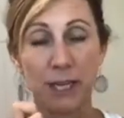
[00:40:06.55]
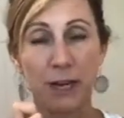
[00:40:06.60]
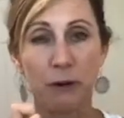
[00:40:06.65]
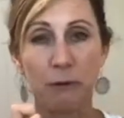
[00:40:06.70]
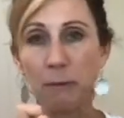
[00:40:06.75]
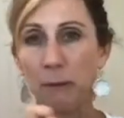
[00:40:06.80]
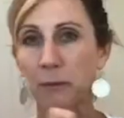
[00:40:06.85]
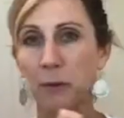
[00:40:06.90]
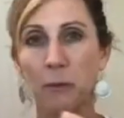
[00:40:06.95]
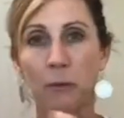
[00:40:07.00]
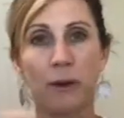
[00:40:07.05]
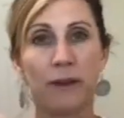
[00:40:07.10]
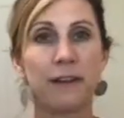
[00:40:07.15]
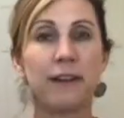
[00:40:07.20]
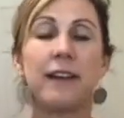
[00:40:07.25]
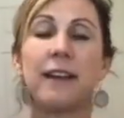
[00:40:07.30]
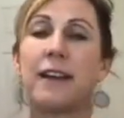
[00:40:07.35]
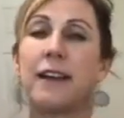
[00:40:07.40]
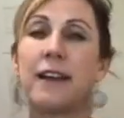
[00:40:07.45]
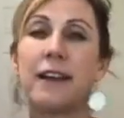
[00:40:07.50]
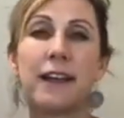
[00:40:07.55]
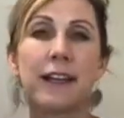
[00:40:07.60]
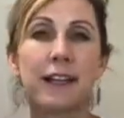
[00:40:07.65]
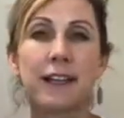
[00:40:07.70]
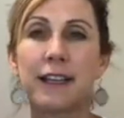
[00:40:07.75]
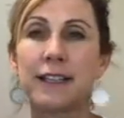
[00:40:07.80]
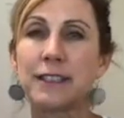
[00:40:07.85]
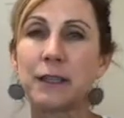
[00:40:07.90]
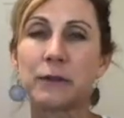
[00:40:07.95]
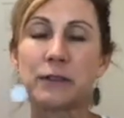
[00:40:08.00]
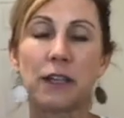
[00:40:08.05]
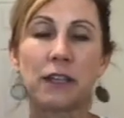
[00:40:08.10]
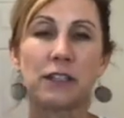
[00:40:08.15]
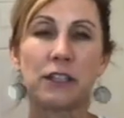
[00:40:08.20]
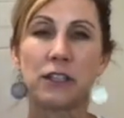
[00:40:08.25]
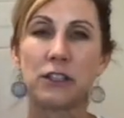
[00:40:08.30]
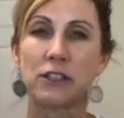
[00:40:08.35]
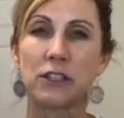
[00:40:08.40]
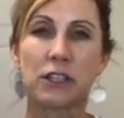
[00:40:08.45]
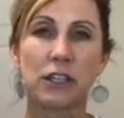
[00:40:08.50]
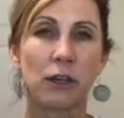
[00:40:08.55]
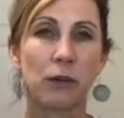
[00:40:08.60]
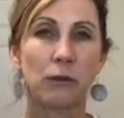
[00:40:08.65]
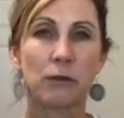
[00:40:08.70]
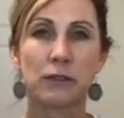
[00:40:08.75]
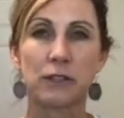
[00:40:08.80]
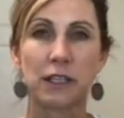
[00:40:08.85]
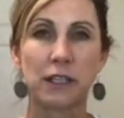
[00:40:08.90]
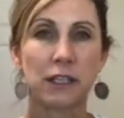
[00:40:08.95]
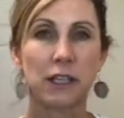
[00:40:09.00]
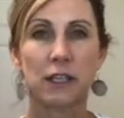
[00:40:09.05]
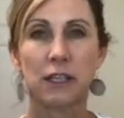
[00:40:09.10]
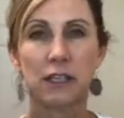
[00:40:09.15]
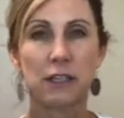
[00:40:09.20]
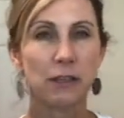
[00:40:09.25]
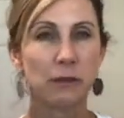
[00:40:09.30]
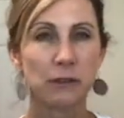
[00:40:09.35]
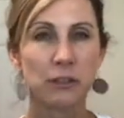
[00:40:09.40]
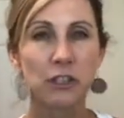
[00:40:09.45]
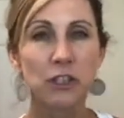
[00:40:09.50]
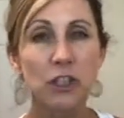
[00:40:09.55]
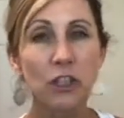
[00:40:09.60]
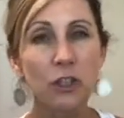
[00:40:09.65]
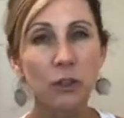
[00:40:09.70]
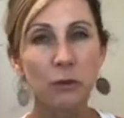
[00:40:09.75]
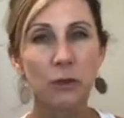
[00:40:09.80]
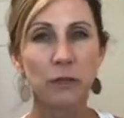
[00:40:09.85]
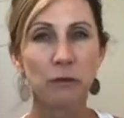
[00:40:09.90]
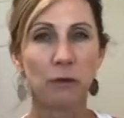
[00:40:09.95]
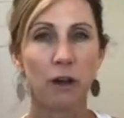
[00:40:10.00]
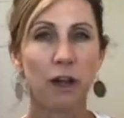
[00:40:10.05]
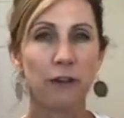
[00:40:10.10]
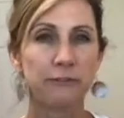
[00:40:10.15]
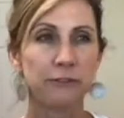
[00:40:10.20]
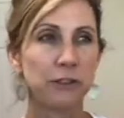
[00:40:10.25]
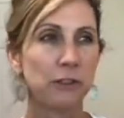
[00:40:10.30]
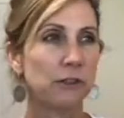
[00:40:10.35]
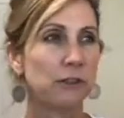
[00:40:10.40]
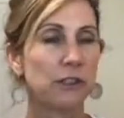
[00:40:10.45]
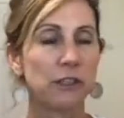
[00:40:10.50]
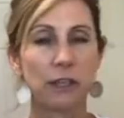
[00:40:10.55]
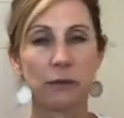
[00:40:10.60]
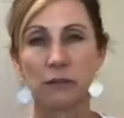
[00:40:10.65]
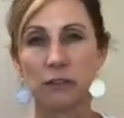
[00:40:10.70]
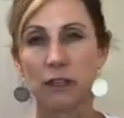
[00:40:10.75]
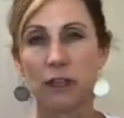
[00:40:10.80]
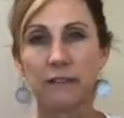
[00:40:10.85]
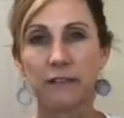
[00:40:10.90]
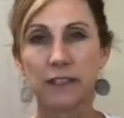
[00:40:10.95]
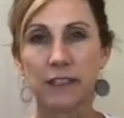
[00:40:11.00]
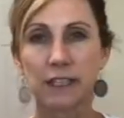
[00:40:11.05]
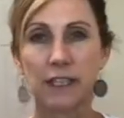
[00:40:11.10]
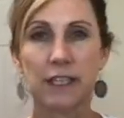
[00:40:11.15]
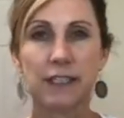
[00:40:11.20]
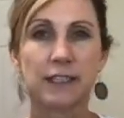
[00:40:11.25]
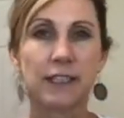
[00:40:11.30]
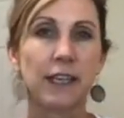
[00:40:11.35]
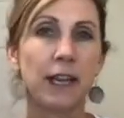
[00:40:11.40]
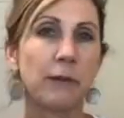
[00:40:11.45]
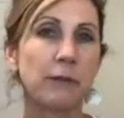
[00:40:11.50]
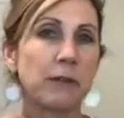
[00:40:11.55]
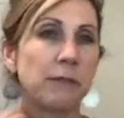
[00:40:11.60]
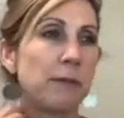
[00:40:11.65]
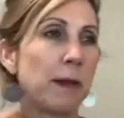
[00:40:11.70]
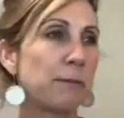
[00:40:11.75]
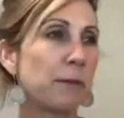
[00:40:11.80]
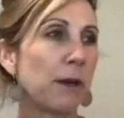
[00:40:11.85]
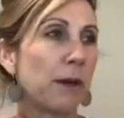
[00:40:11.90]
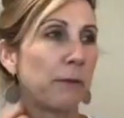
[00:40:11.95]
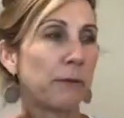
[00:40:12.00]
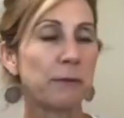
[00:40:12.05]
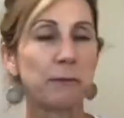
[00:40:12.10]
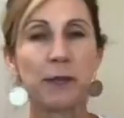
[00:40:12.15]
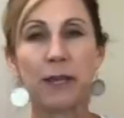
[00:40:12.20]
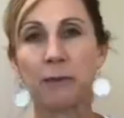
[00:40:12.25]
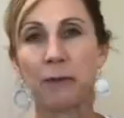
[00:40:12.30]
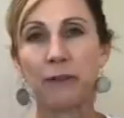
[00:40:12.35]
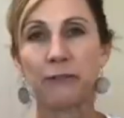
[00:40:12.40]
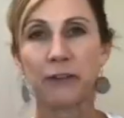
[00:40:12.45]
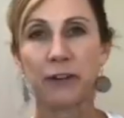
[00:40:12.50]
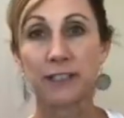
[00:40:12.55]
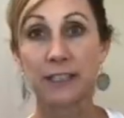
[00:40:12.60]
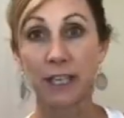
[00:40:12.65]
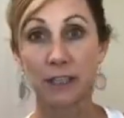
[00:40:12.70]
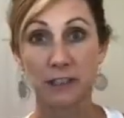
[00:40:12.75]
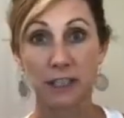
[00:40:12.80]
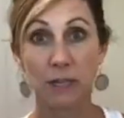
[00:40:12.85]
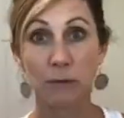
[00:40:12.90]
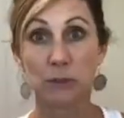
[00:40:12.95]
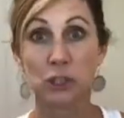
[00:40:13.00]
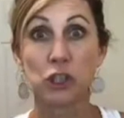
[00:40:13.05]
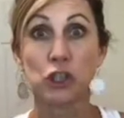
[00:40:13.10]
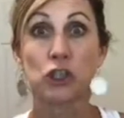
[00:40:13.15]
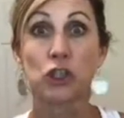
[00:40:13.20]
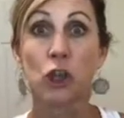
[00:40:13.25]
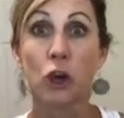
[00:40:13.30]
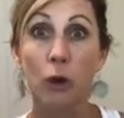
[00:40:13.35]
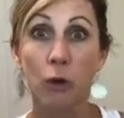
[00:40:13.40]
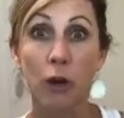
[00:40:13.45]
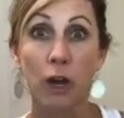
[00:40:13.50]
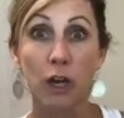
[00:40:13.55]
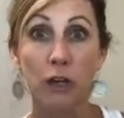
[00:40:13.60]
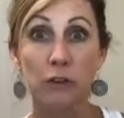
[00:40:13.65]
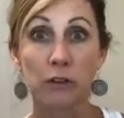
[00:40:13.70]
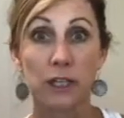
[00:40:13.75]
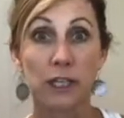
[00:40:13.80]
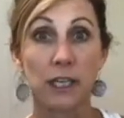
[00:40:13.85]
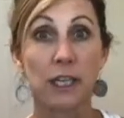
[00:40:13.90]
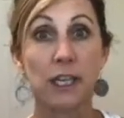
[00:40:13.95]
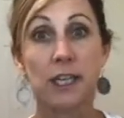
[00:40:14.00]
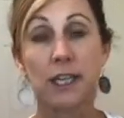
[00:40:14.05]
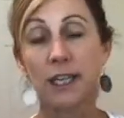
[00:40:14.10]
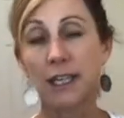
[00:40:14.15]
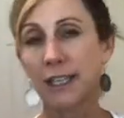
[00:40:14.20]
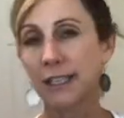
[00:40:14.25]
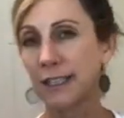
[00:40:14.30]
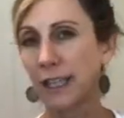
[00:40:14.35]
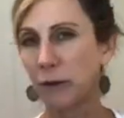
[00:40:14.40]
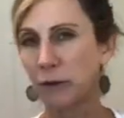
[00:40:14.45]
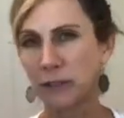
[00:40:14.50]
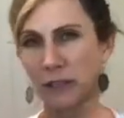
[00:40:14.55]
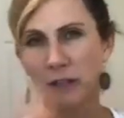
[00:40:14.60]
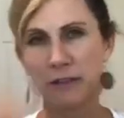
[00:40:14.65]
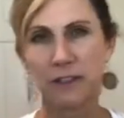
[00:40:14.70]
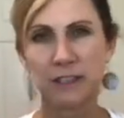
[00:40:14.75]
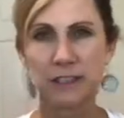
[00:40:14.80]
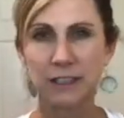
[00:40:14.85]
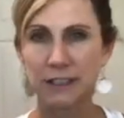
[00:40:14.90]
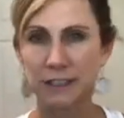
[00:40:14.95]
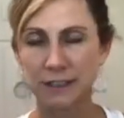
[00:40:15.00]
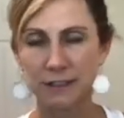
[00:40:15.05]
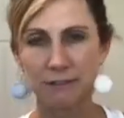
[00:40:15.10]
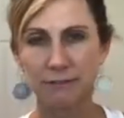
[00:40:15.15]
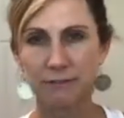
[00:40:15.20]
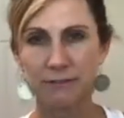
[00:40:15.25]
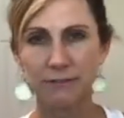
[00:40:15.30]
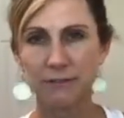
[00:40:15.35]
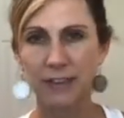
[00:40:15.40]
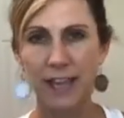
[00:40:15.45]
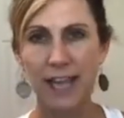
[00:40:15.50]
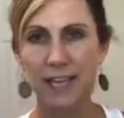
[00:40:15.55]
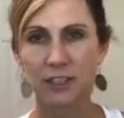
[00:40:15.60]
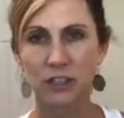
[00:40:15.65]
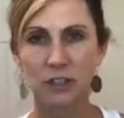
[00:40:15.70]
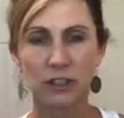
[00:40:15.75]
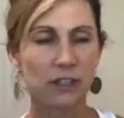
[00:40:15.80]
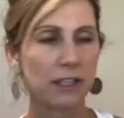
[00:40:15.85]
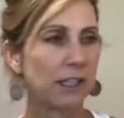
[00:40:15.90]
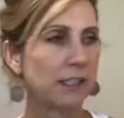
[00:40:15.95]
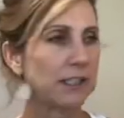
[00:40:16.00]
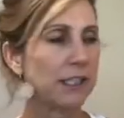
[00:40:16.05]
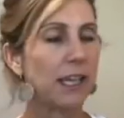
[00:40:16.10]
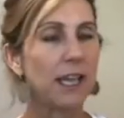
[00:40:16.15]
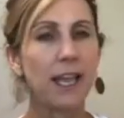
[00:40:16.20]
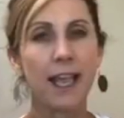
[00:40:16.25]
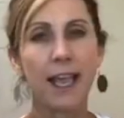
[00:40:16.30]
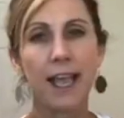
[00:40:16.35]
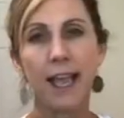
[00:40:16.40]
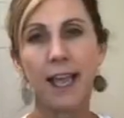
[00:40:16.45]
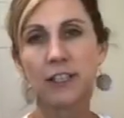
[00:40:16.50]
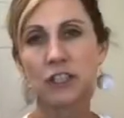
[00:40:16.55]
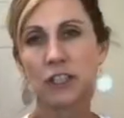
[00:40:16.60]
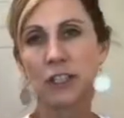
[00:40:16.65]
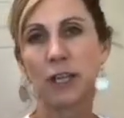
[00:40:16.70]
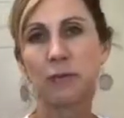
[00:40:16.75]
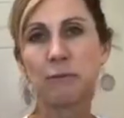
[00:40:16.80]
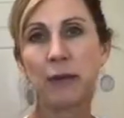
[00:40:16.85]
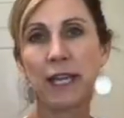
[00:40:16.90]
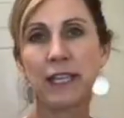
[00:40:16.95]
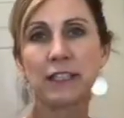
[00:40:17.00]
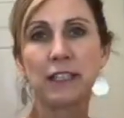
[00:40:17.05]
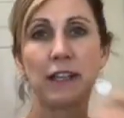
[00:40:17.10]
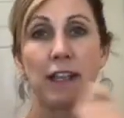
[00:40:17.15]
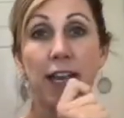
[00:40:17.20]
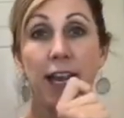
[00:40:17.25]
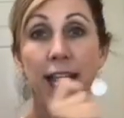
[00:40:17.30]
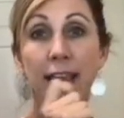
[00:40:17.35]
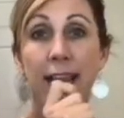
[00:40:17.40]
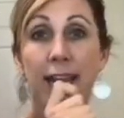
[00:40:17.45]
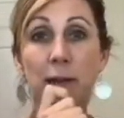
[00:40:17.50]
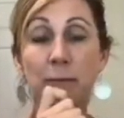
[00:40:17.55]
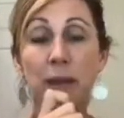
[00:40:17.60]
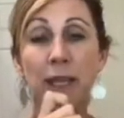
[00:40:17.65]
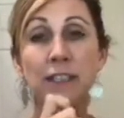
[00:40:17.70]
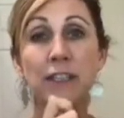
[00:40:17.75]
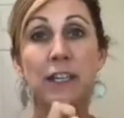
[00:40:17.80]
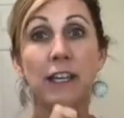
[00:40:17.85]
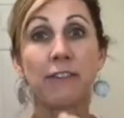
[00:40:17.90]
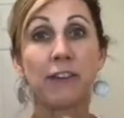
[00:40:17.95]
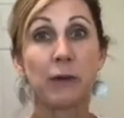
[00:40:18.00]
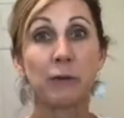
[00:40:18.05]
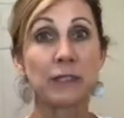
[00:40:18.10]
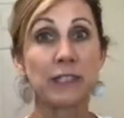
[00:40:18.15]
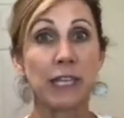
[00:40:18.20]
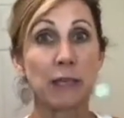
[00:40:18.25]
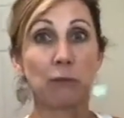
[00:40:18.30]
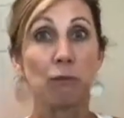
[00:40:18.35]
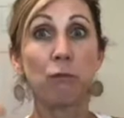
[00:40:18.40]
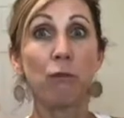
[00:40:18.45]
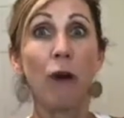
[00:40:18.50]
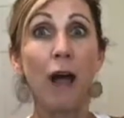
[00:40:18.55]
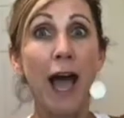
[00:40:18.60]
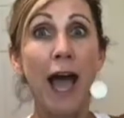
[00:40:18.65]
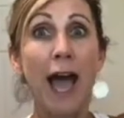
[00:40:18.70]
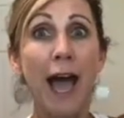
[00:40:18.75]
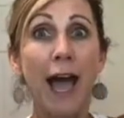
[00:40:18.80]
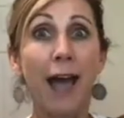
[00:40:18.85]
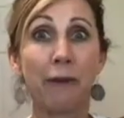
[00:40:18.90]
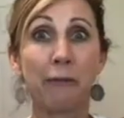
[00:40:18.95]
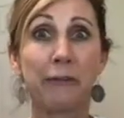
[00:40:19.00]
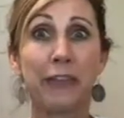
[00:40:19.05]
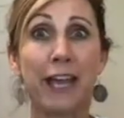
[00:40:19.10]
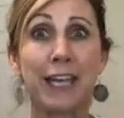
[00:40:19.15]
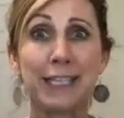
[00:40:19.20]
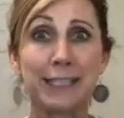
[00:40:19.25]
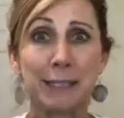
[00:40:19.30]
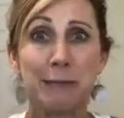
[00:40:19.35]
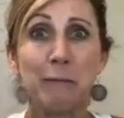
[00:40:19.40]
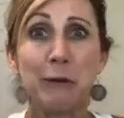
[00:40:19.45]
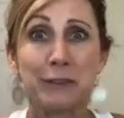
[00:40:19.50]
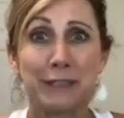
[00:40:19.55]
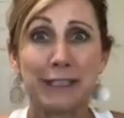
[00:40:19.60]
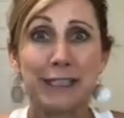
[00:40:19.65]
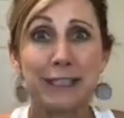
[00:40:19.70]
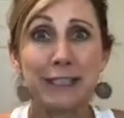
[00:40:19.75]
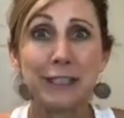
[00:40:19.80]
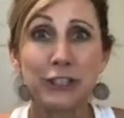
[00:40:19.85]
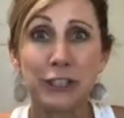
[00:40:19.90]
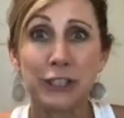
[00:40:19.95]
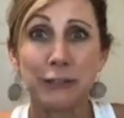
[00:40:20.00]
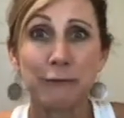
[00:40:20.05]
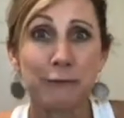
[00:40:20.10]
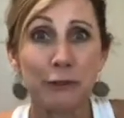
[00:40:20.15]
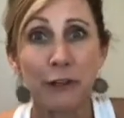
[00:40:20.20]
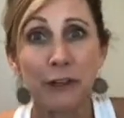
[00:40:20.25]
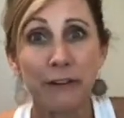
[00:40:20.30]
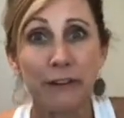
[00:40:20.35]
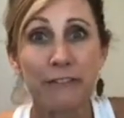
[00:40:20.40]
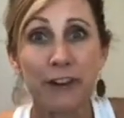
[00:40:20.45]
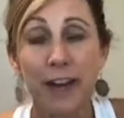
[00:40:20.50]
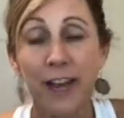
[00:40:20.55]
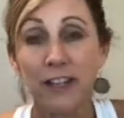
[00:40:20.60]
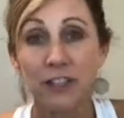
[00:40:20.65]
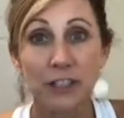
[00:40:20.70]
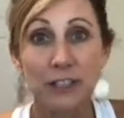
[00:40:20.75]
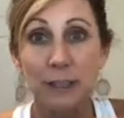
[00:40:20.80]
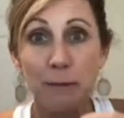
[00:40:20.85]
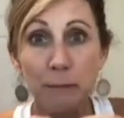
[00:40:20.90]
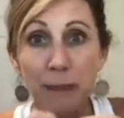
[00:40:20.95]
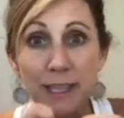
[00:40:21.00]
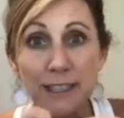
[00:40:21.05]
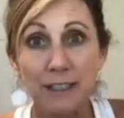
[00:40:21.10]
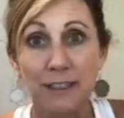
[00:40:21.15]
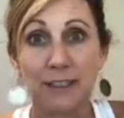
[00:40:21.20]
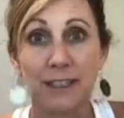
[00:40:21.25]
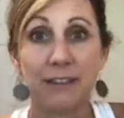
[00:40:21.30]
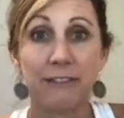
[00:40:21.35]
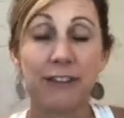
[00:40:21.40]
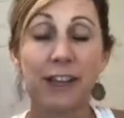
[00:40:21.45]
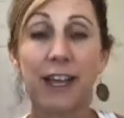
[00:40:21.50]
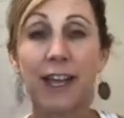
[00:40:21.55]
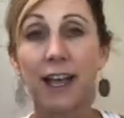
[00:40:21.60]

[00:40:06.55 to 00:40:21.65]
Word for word: I remember one cleanse I was on years ago was like I was new in raw foods and I was on this cleanse. And I remember being at my friend's house and I was so hungry because I was on this fast or cleanse. And she had basil and I ate a basil leaf and it was like, wow, that is the most delicious food I ever had. Just a basil leaf.